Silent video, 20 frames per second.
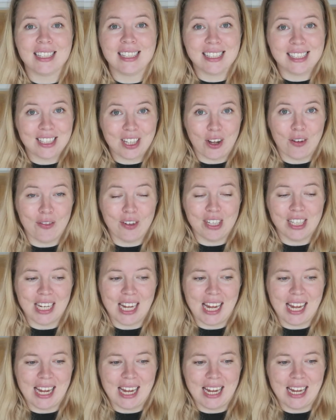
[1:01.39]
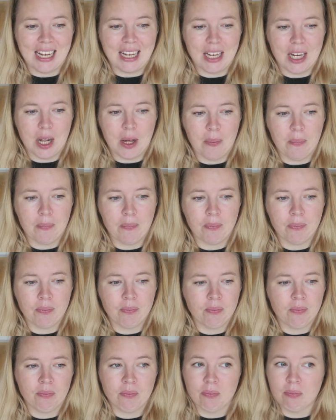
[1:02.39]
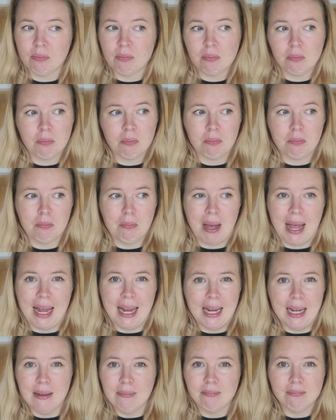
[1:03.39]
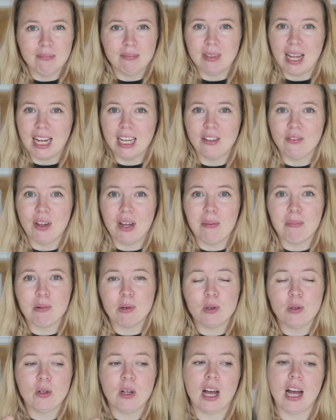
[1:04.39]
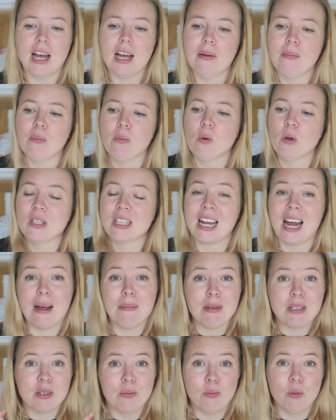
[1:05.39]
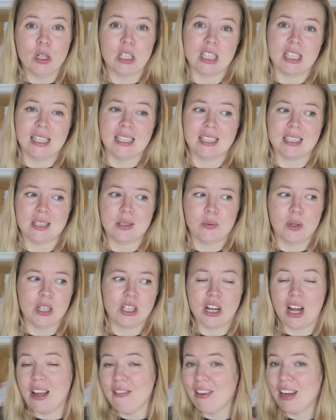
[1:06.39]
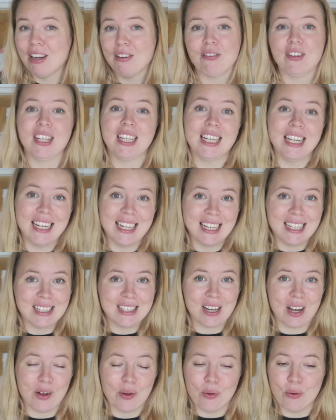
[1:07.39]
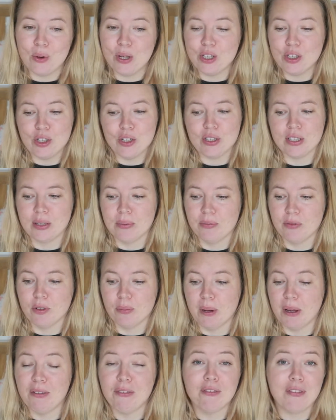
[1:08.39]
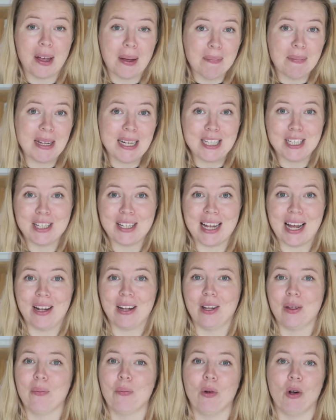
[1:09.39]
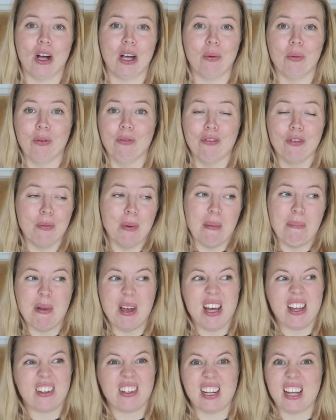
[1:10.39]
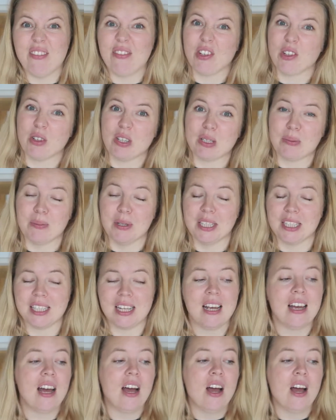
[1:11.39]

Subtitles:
discovered in May, end of April, was Amazon wish lists, which I've had for years. I always use them for my family to tell them what I want for my birthday, for Christmas.